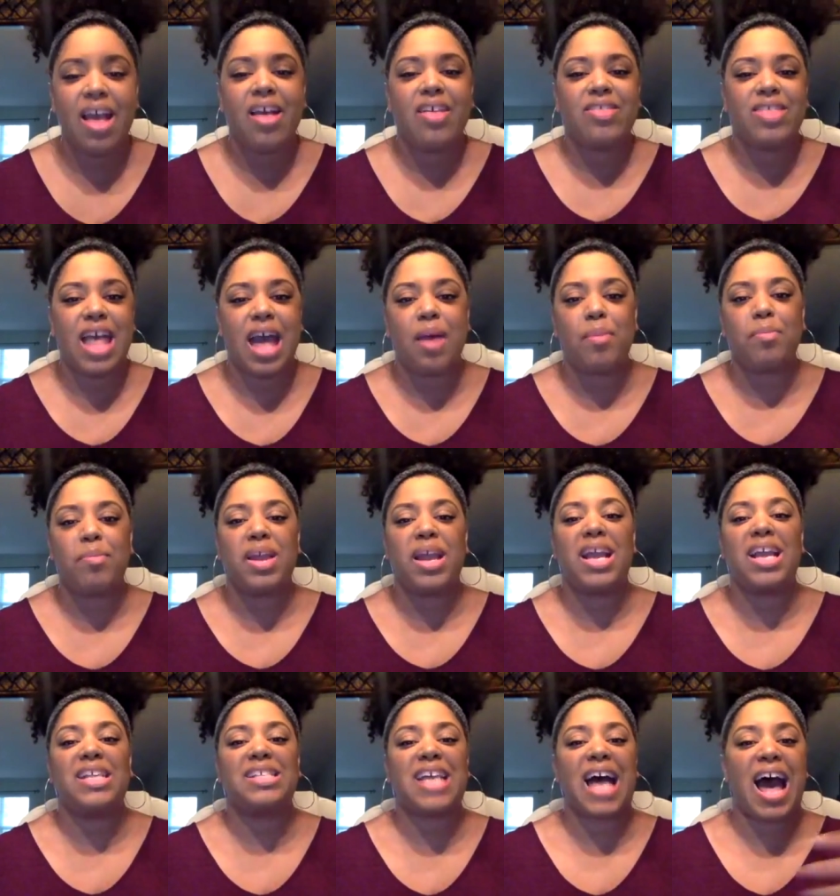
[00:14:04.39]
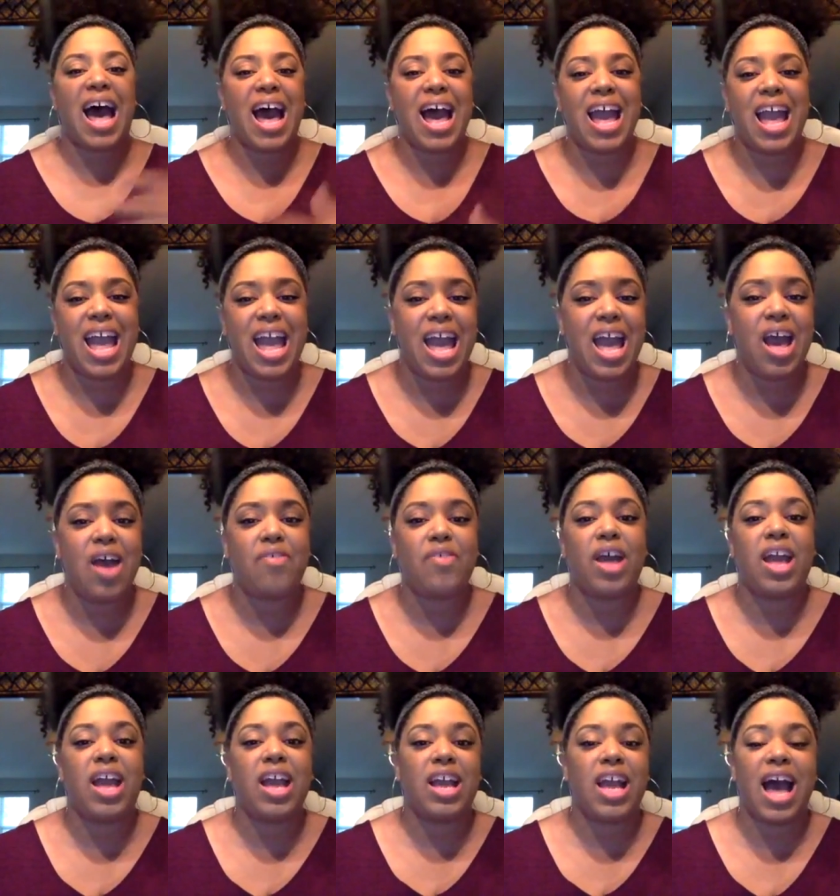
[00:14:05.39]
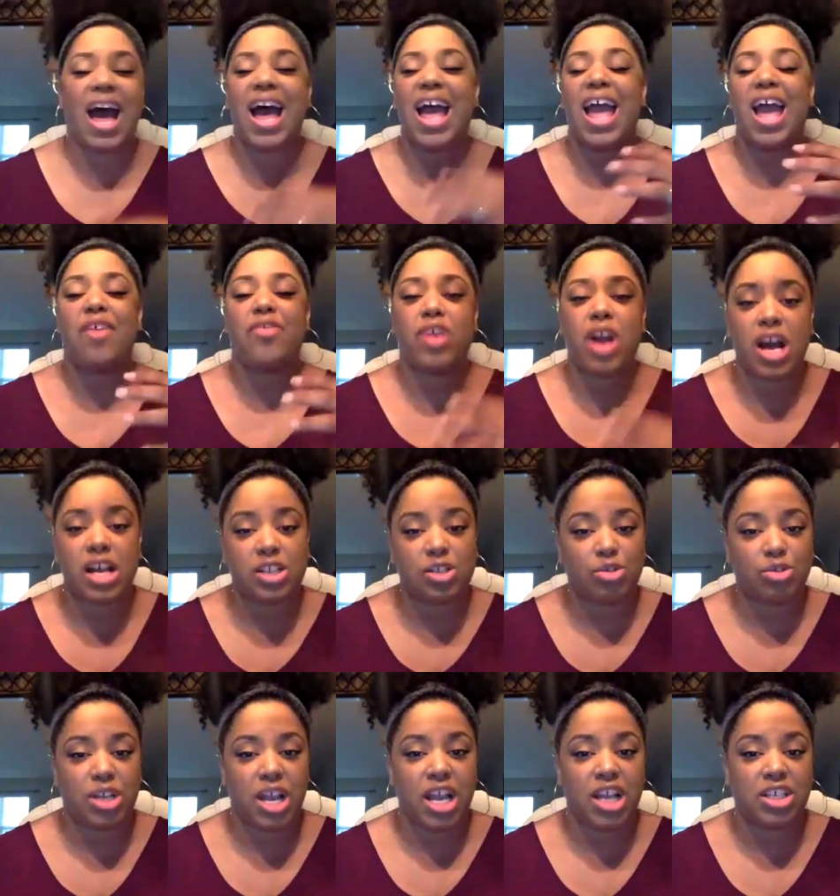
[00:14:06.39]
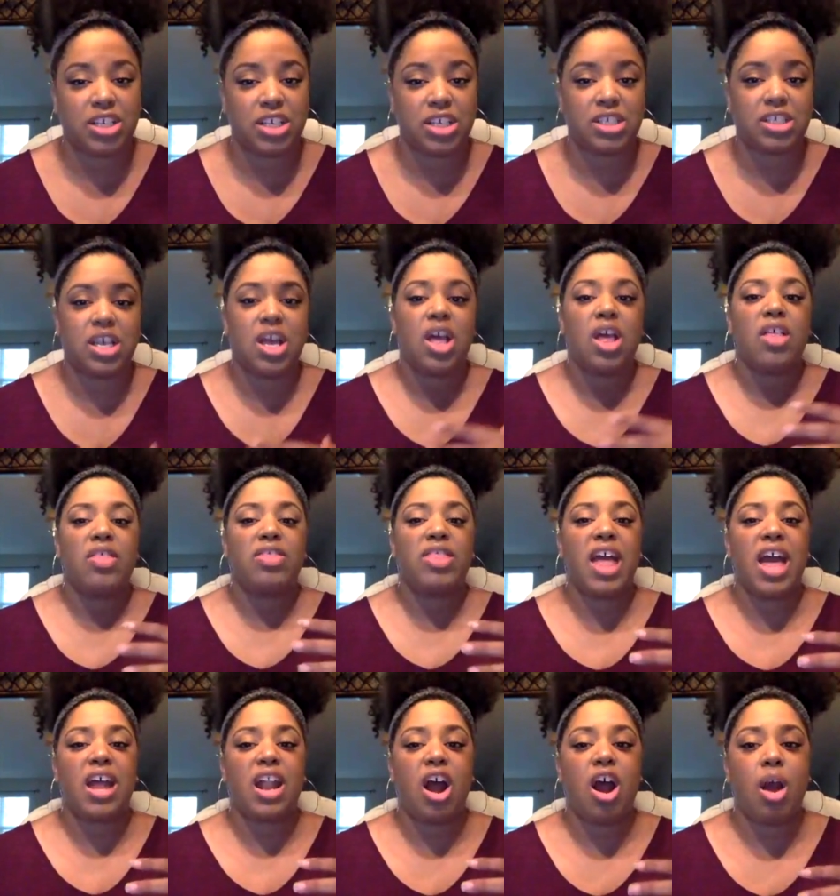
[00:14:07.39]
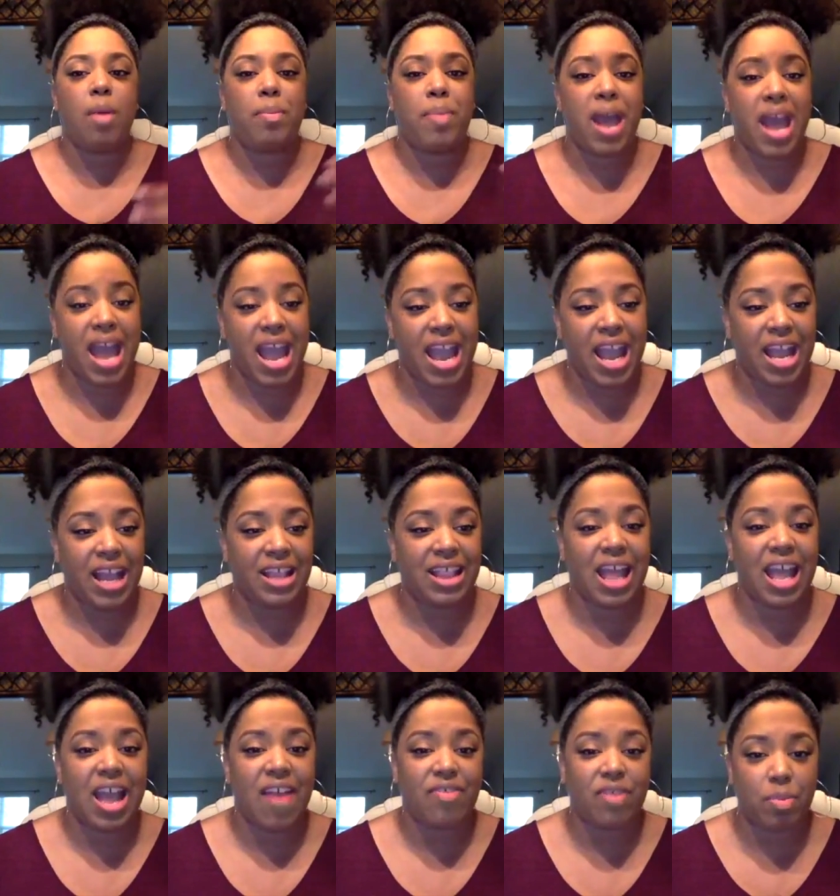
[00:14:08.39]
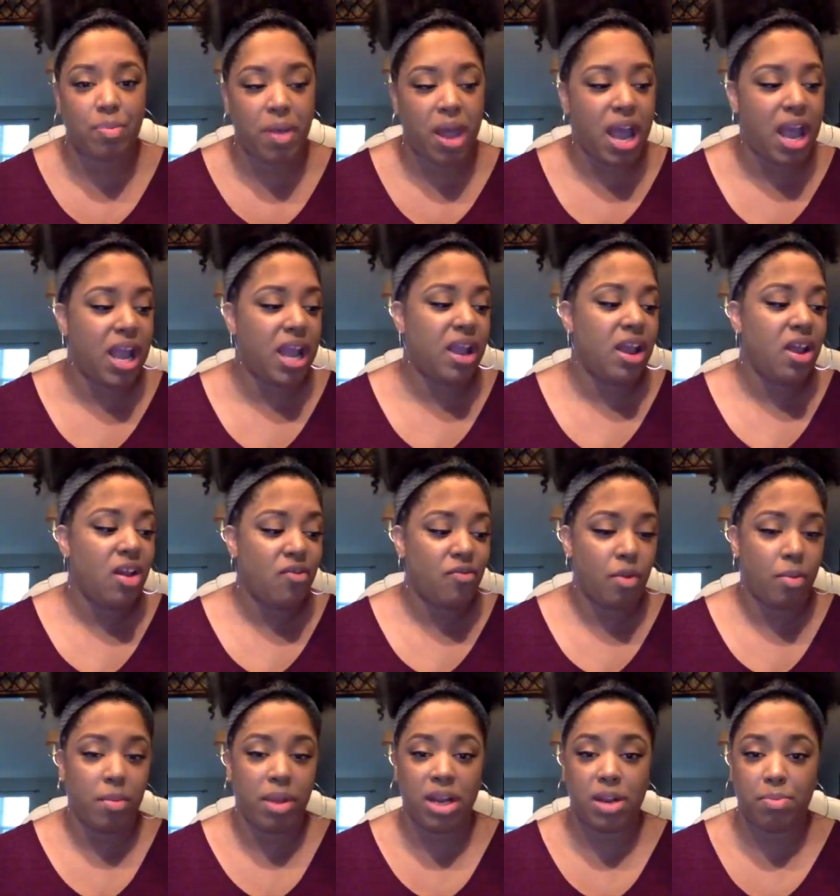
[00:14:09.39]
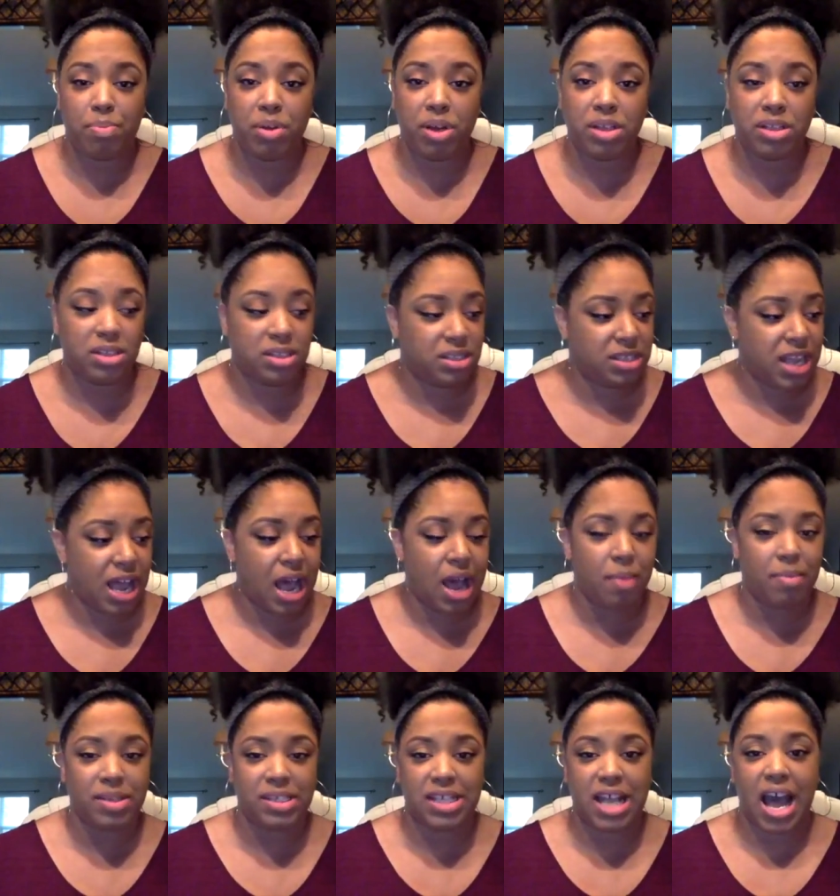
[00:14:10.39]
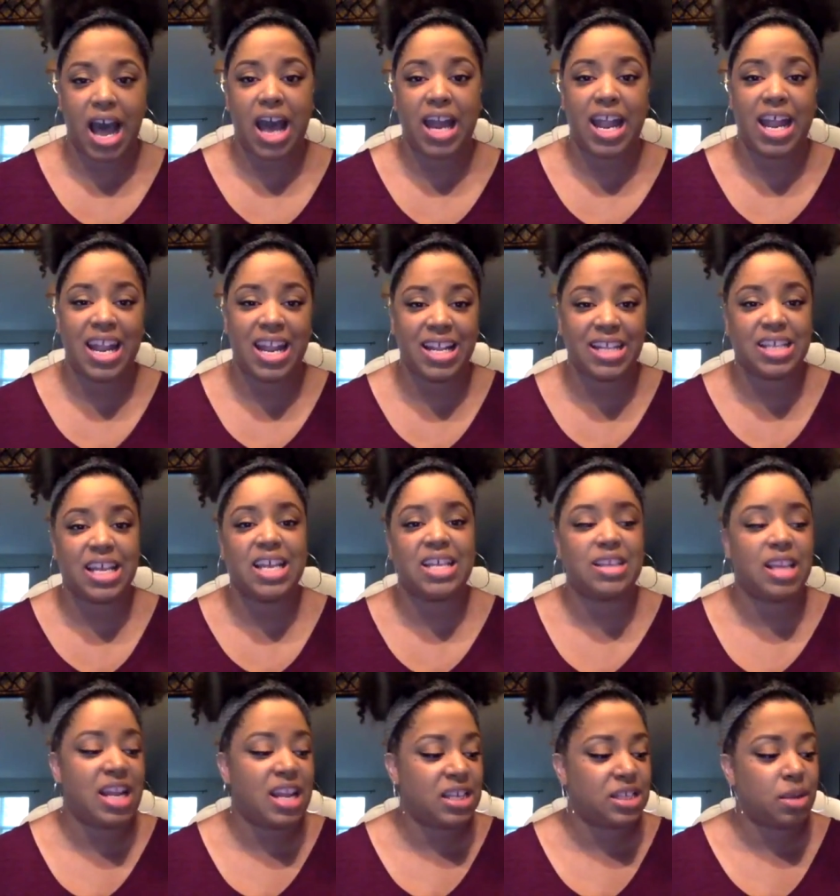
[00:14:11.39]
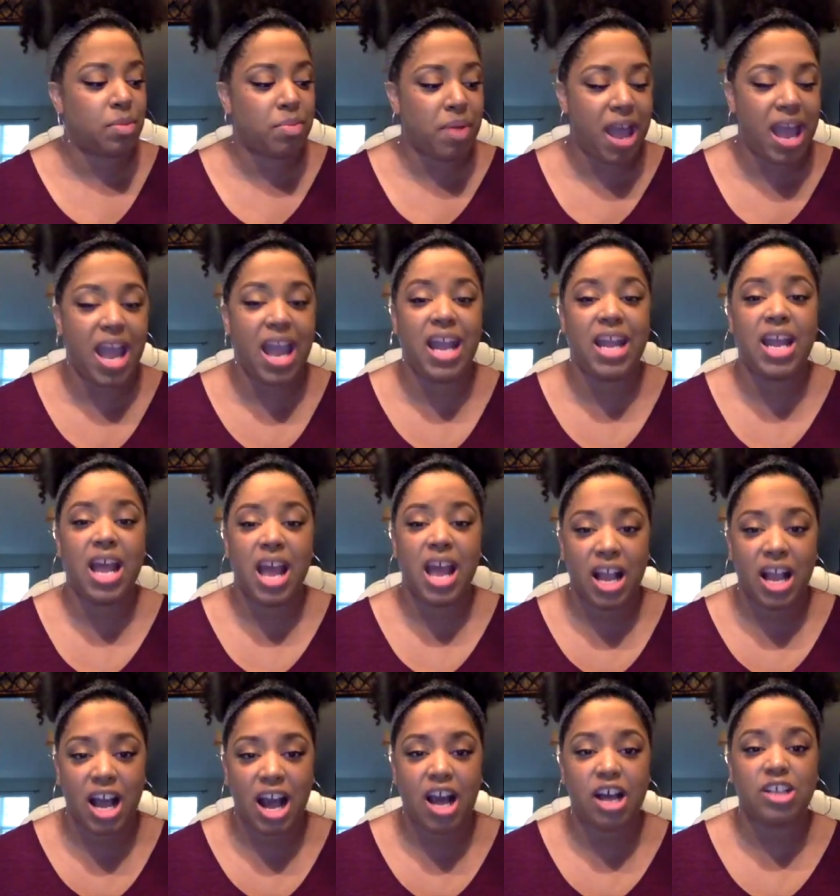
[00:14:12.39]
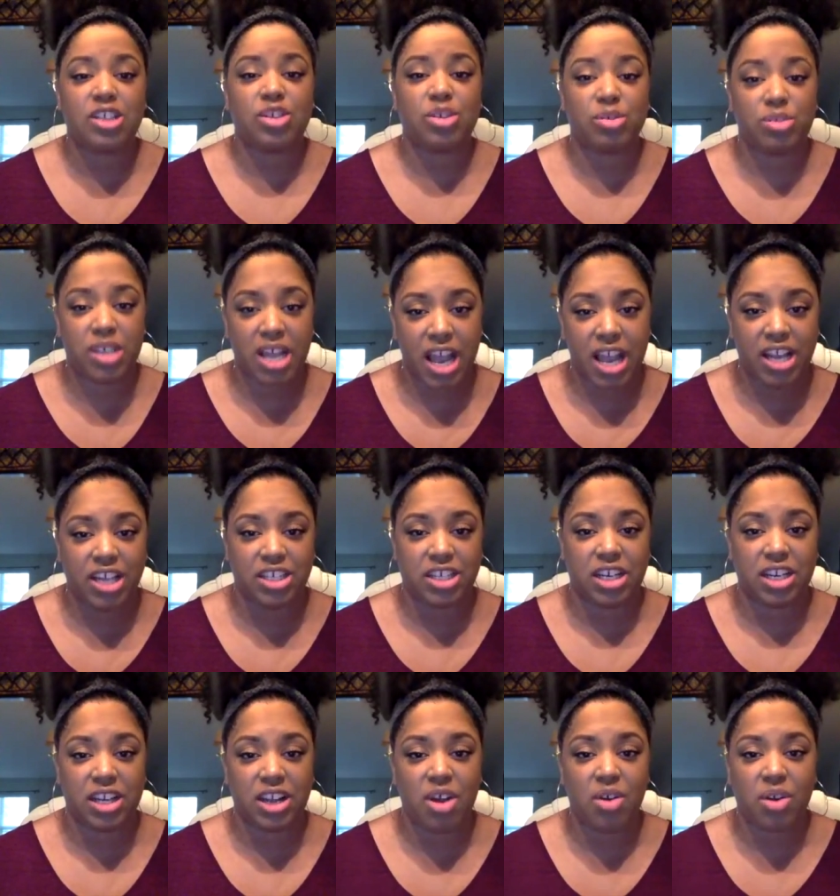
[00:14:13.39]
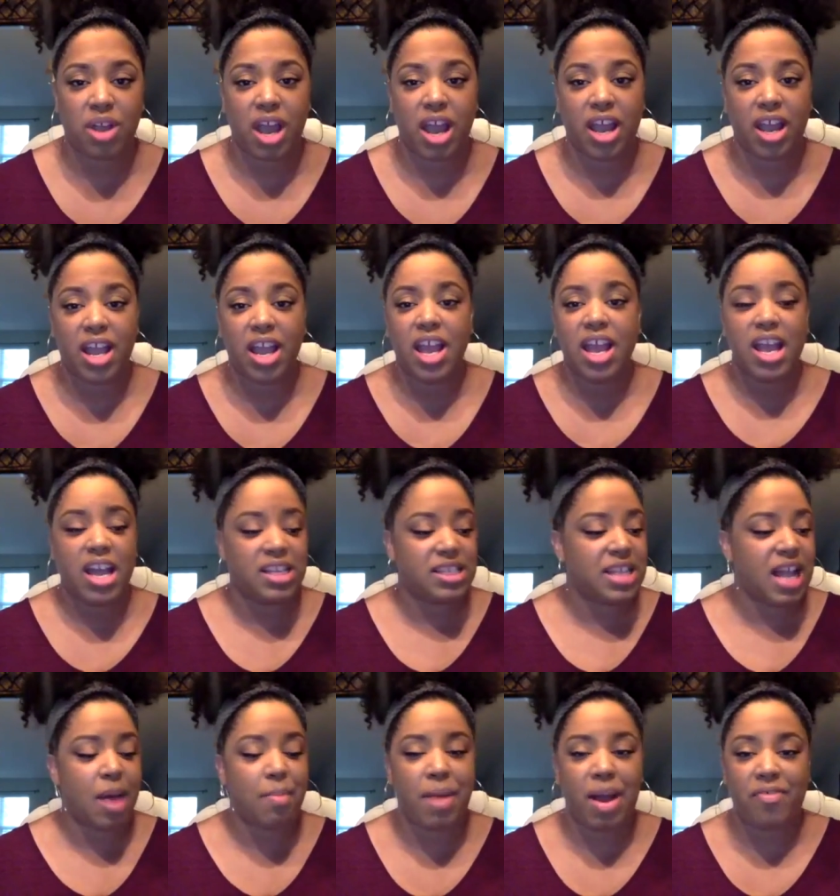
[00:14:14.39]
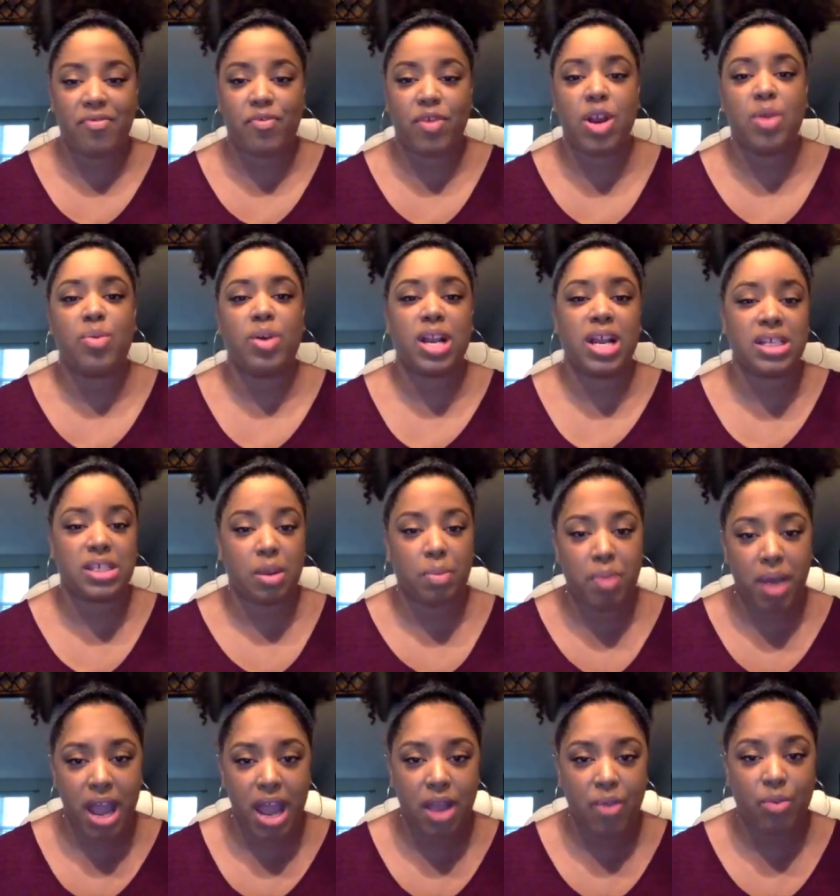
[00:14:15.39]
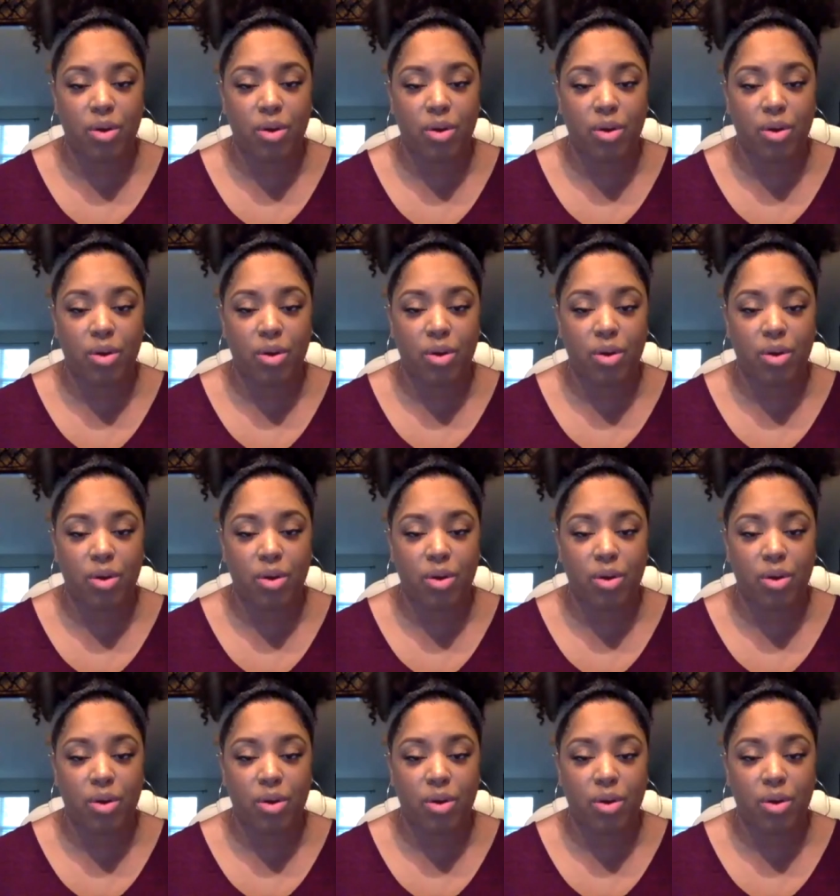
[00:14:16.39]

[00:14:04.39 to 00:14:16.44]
That means I have consultations that are paid. They have to pay for me to put time aside, and it is a paid consultation, okay? It's not my free one, it's a paid one.